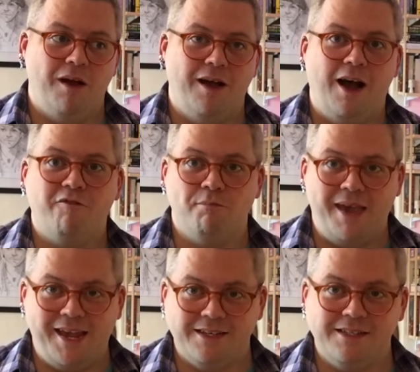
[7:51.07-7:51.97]
have
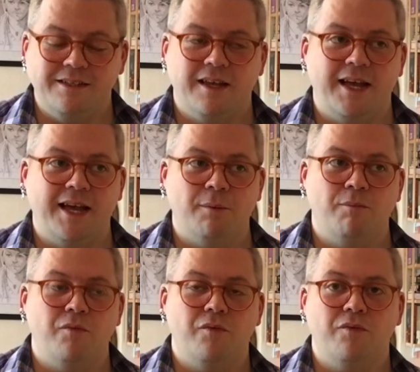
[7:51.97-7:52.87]
made.
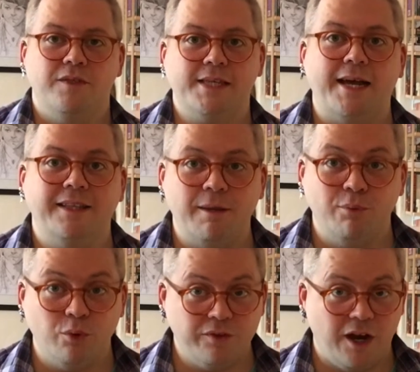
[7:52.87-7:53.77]
Sadly,
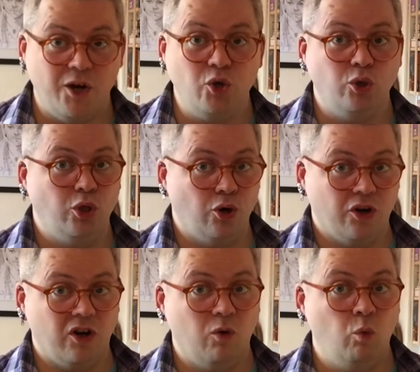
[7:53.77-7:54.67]
both are no
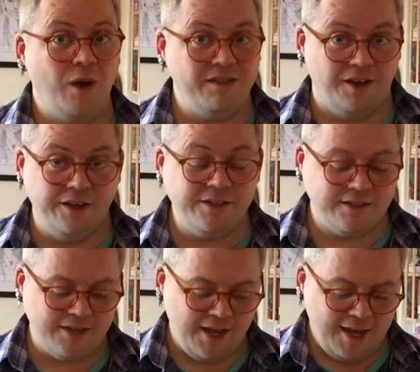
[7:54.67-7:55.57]
longer with
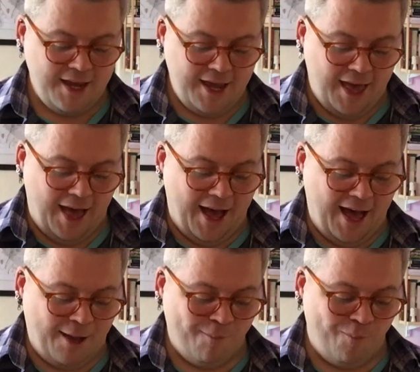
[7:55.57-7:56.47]
us.
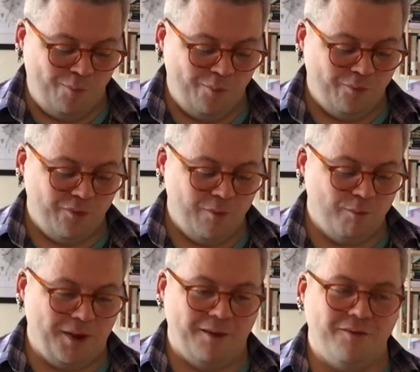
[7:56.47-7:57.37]

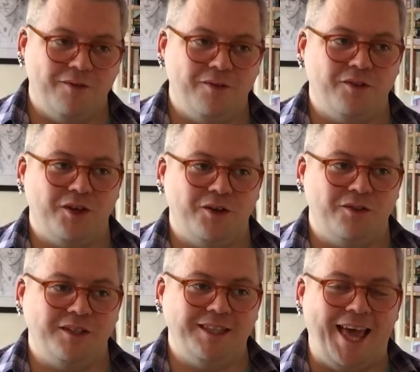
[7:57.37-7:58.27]
But
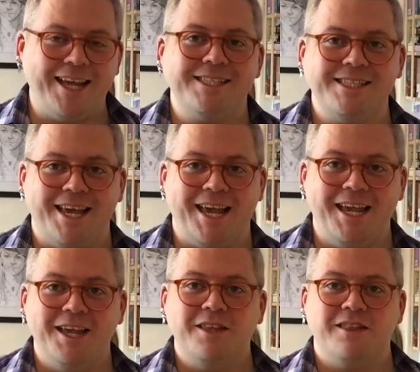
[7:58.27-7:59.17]
the
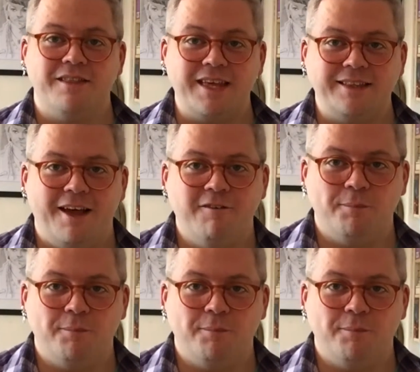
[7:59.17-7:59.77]
legacy that they left